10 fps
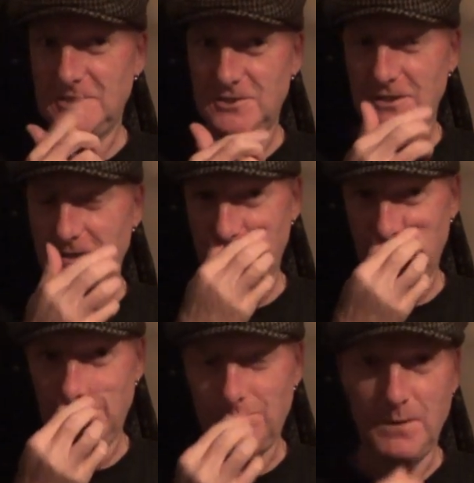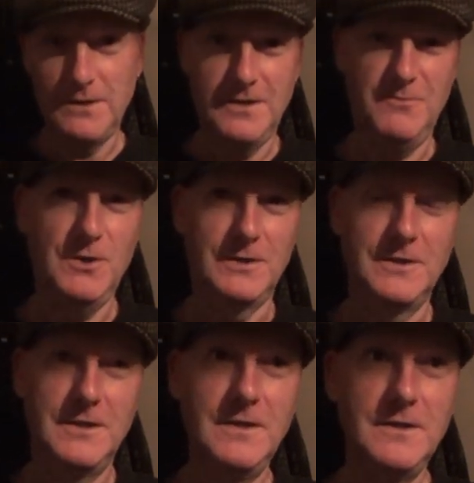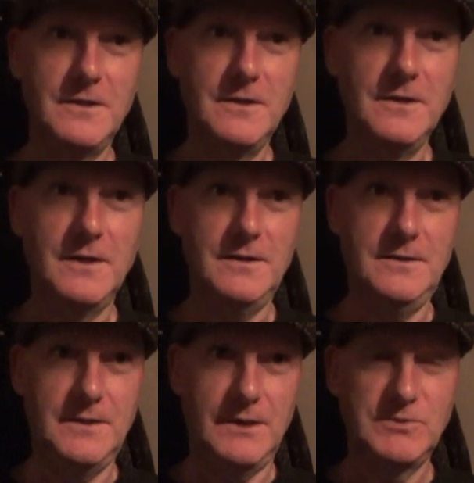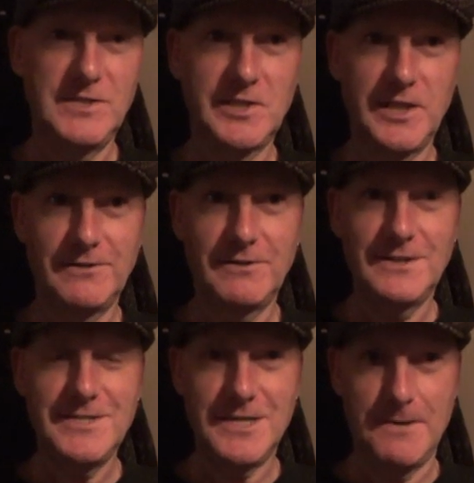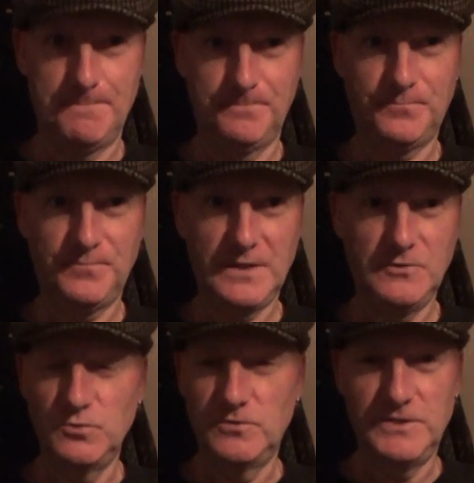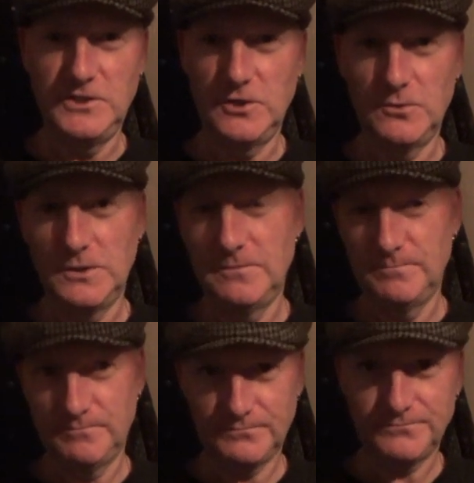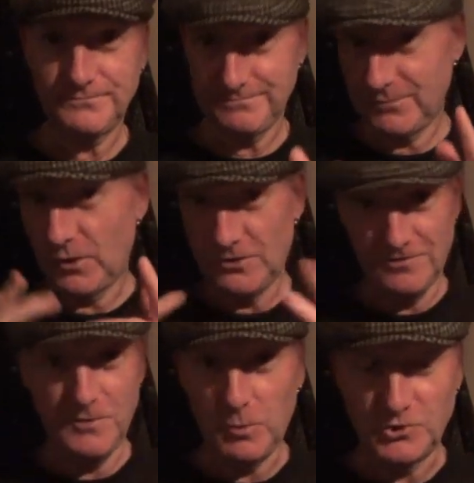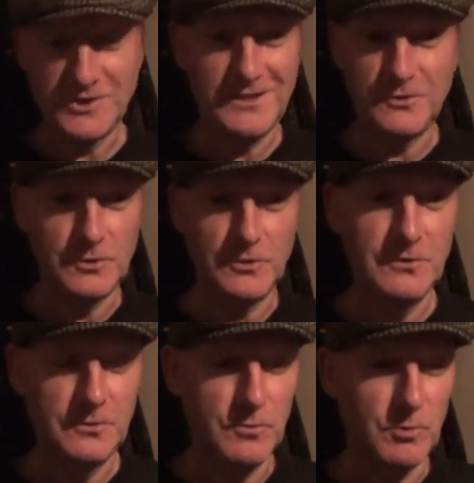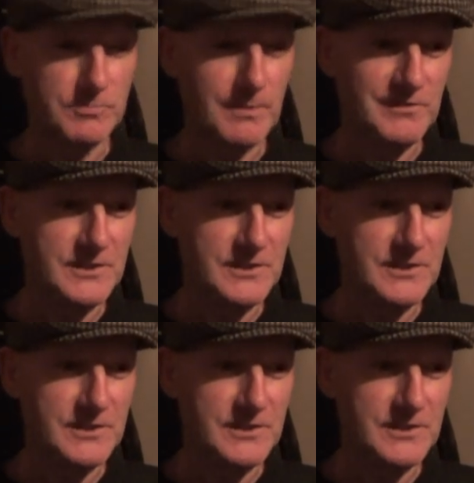which, well, I was in Llanrider doing a video, and Paul, if you're watching, I know you watch my